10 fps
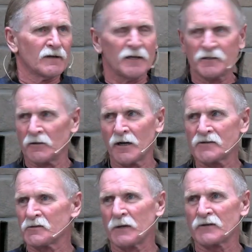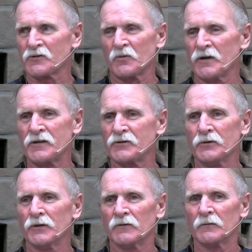And he lost about
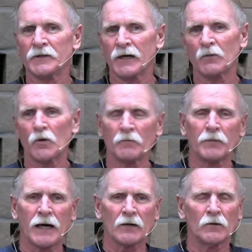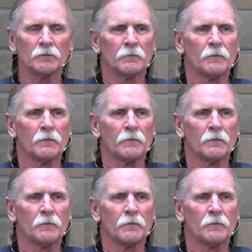22 of them in that one battle.